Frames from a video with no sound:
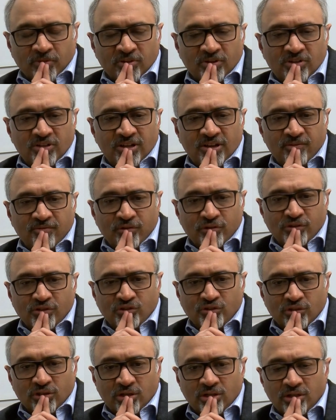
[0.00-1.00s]
Dean for
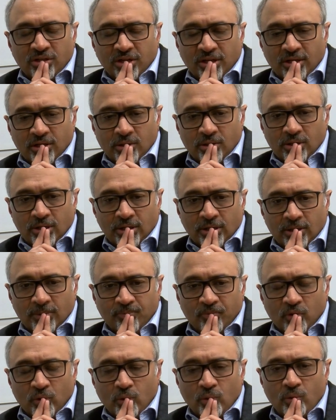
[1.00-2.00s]
Digital Learning,
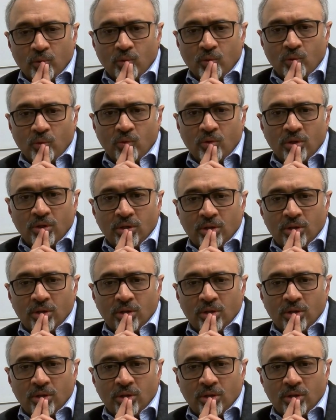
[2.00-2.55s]
who